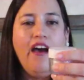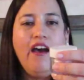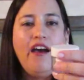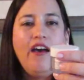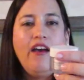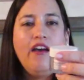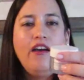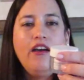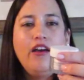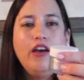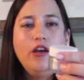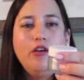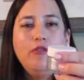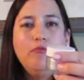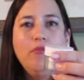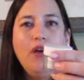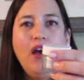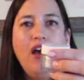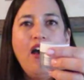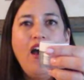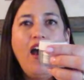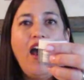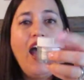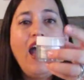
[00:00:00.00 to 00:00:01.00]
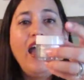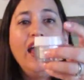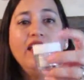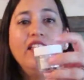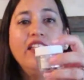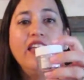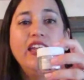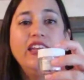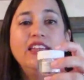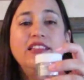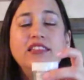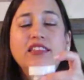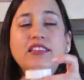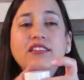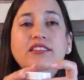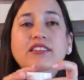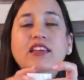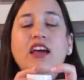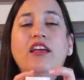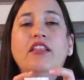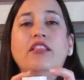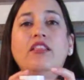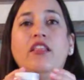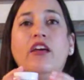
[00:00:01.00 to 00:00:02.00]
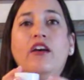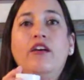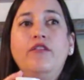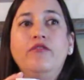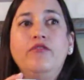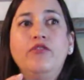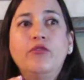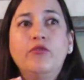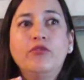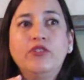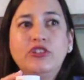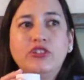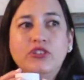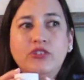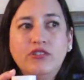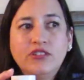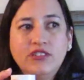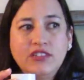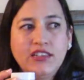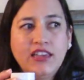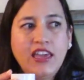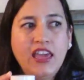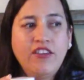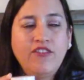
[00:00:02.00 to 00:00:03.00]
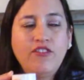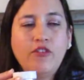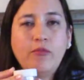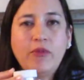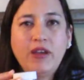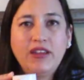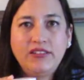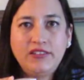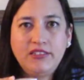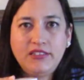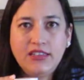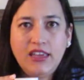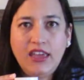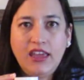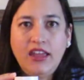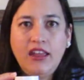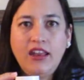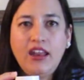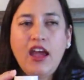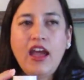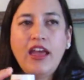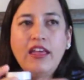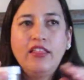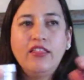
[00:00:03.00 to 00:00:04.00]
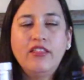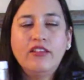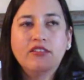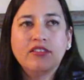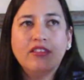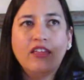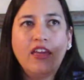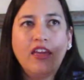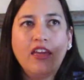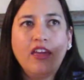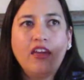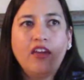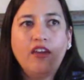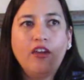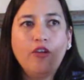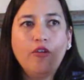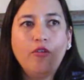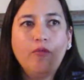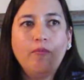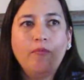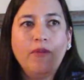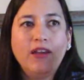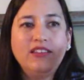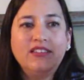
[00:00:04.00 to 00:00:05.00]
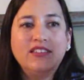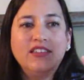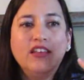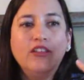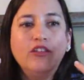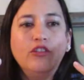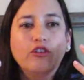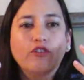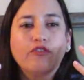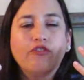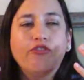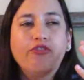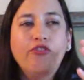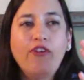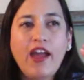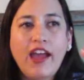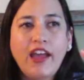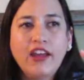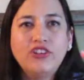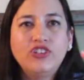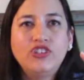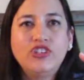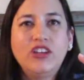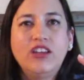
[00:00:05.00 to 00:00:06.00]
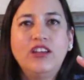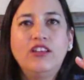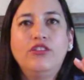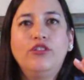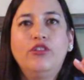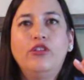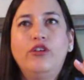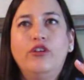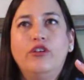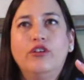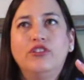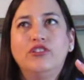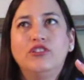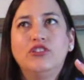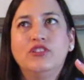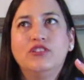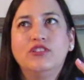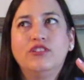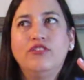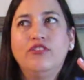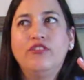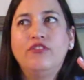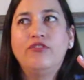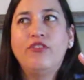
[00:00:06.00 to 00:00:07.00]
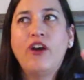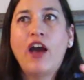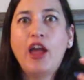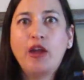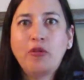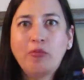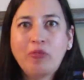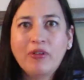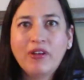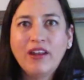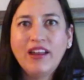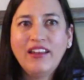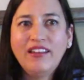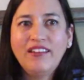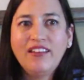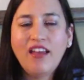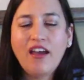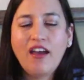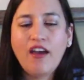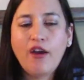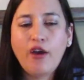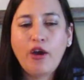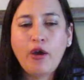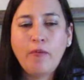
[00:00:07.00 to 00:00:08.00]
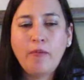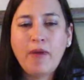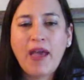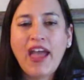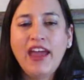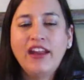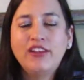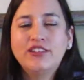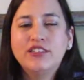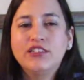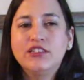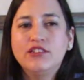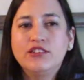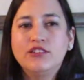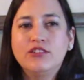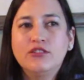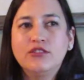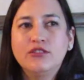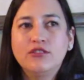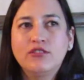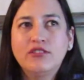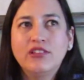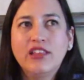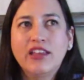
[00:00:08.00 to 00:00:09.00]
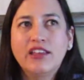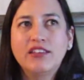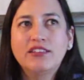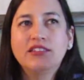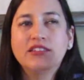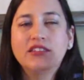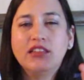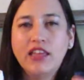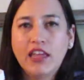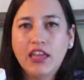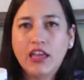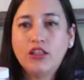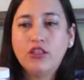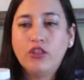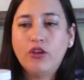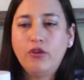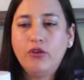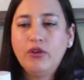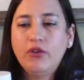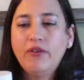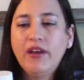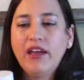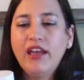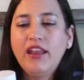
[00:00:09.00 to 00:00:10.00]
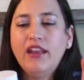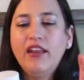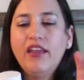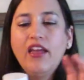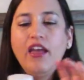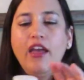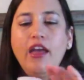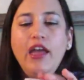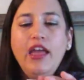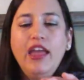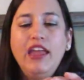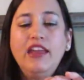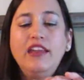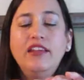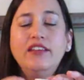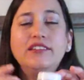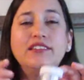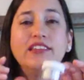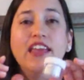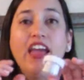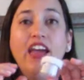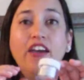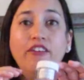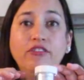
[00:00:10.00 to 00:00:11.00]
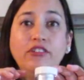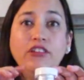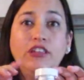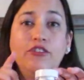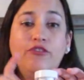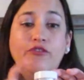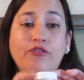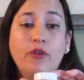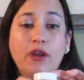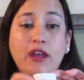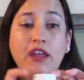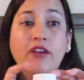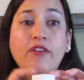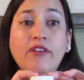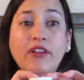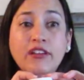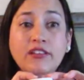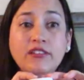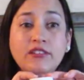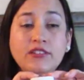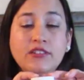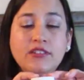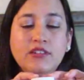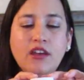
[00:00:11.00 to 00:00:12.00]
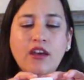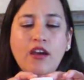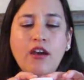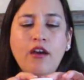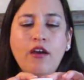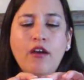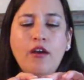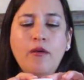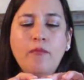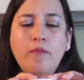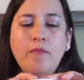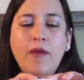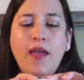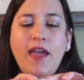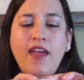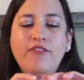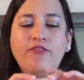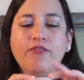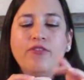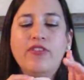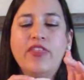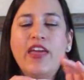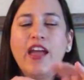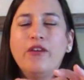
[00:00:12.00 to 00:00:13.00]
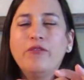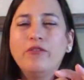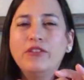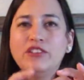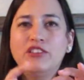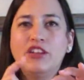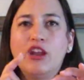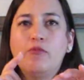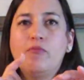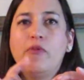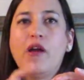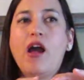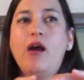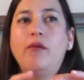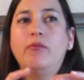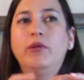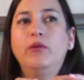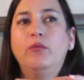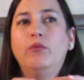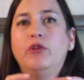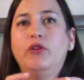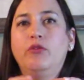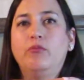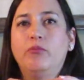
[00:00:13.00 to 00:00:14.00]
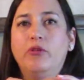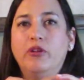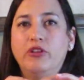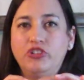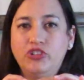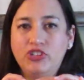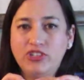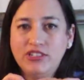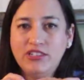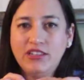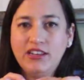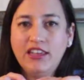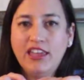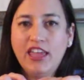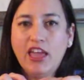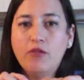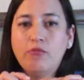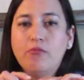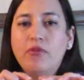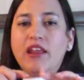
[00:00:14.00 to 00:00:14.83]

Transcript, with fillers: Um, I like this. I love the results it gave on my skin. I looked like my skin looked fresh. It looked vibrant. Um, has like a slight glow to it. It is heavily fragranced, um, and for that reason, I probably wouldn't purchase it again.